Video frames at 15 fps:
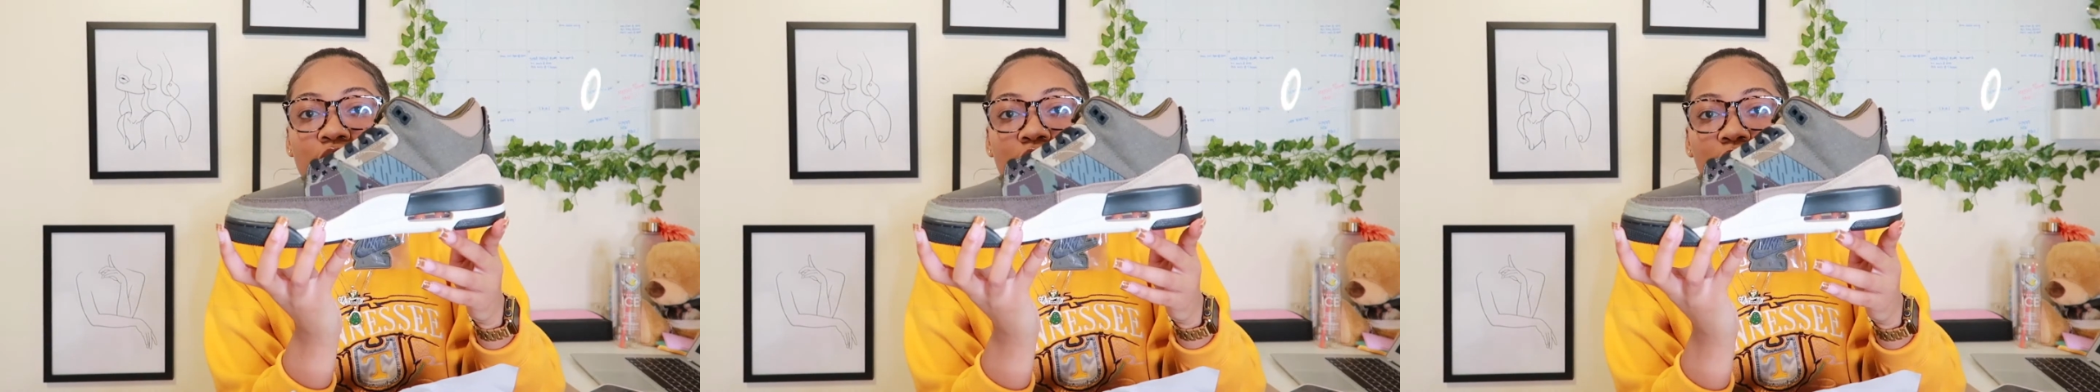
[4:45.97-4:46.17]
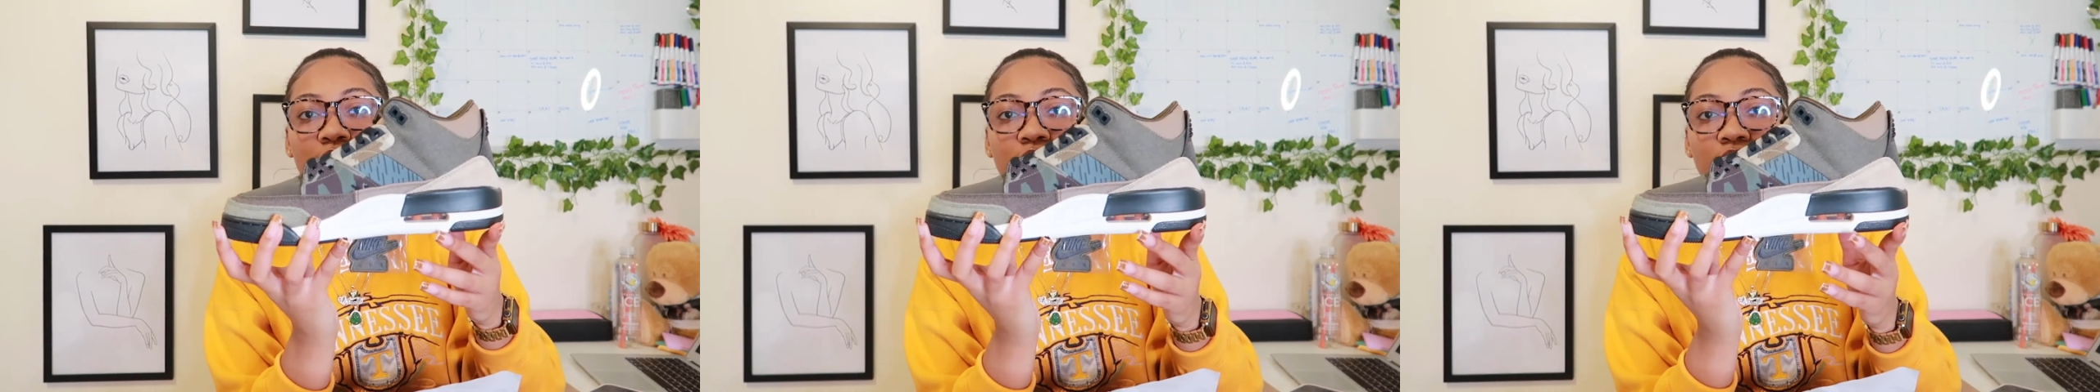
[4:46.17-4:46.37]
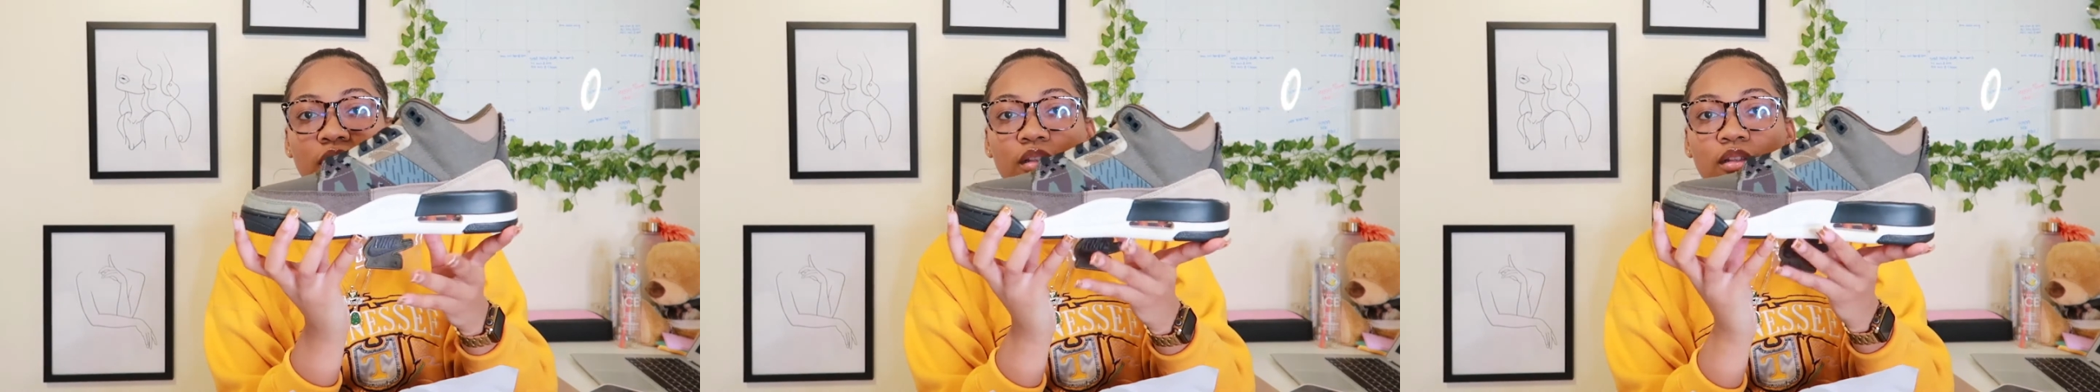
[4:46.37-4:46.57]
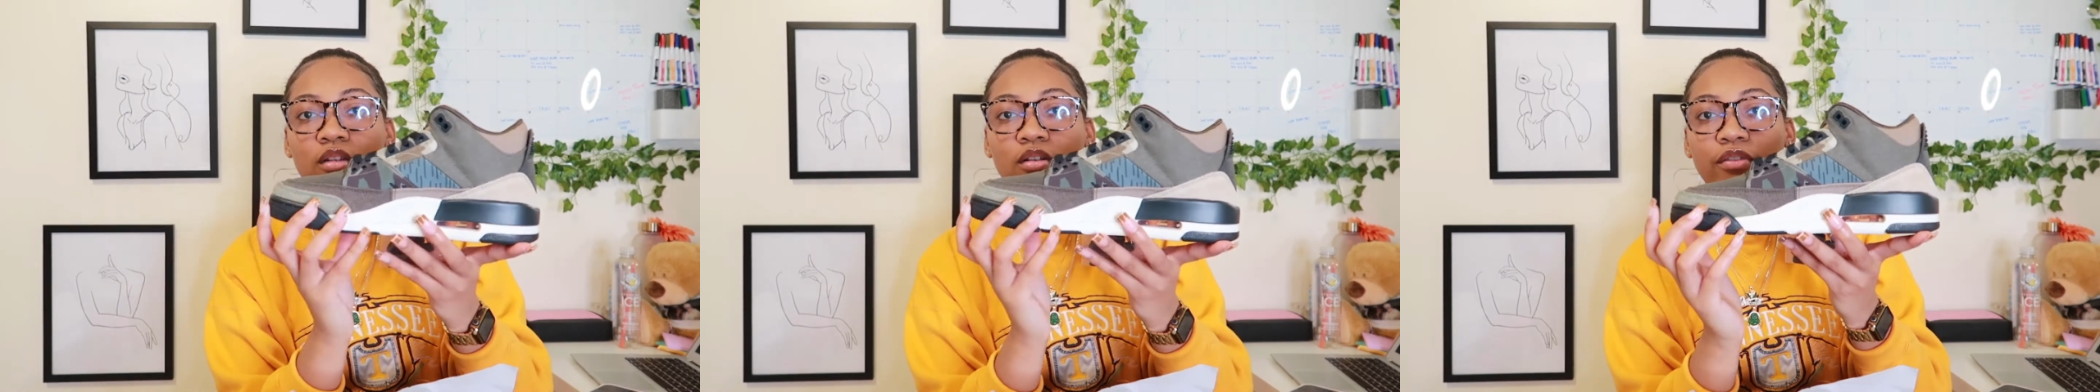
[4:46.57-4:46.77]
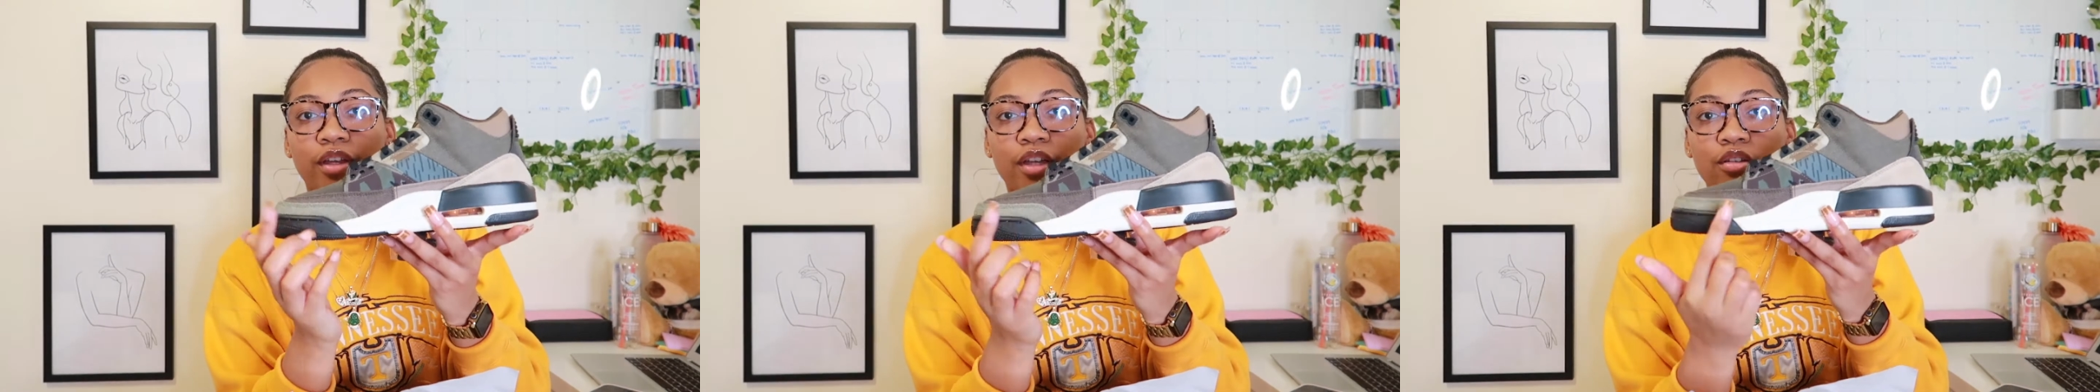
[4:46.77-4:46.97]
If we take a look
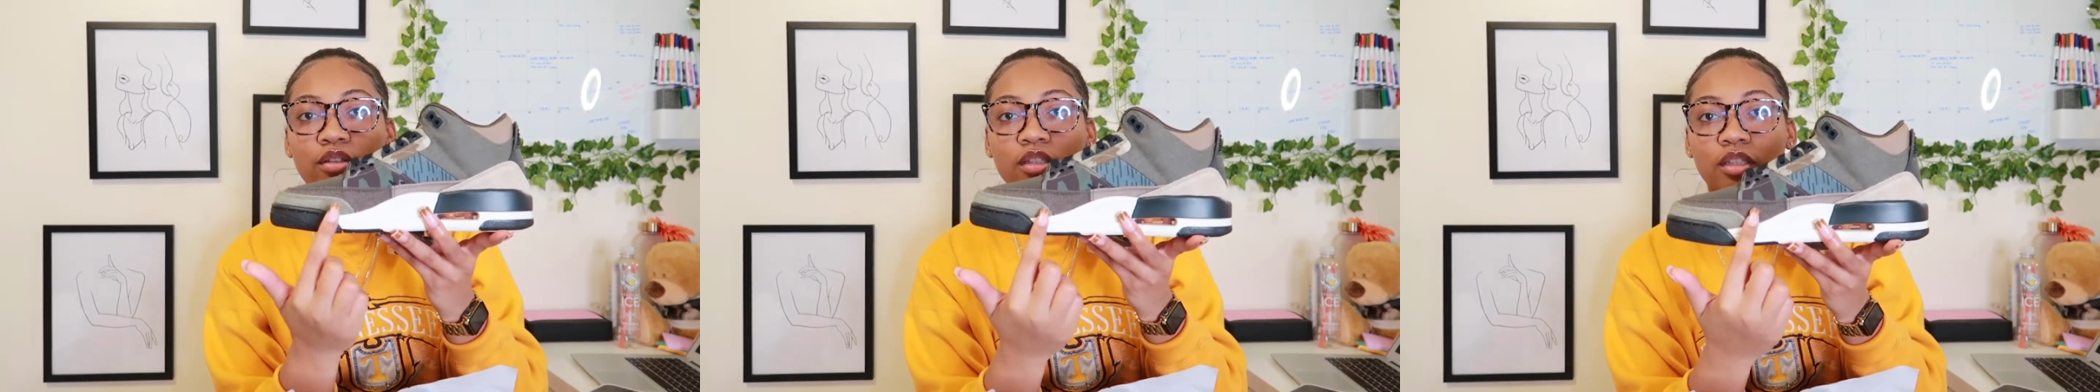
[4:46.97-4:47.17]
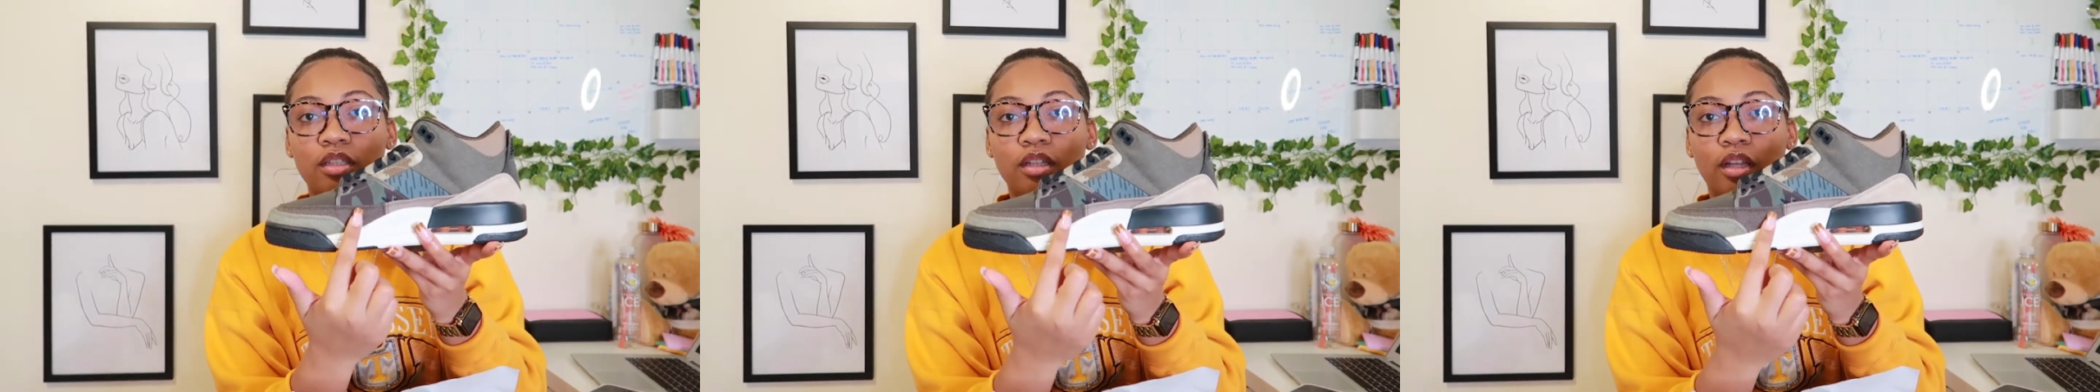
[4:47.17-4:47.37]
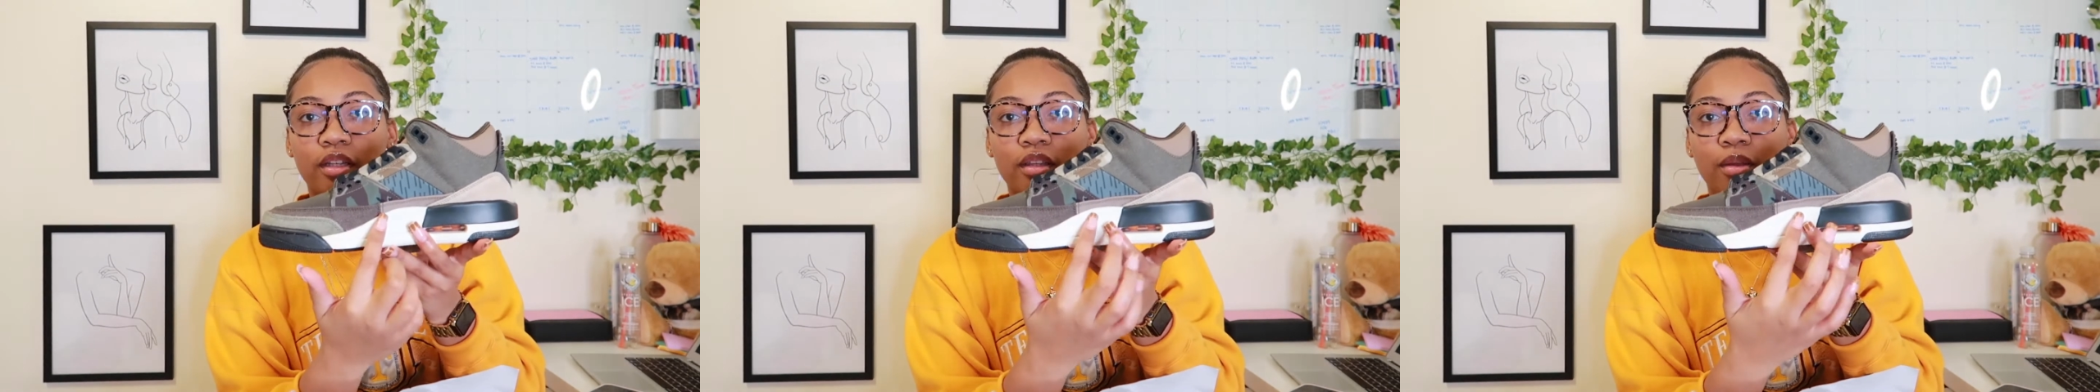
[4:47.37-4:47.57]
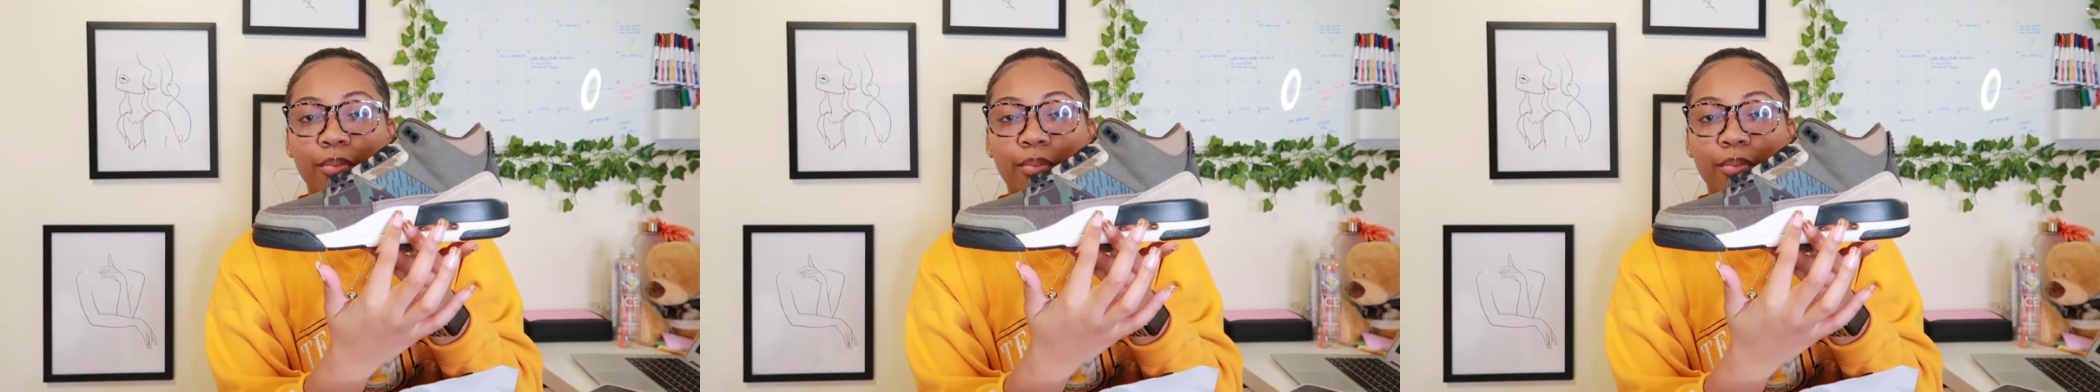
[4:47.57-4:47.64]
over here, you can see like the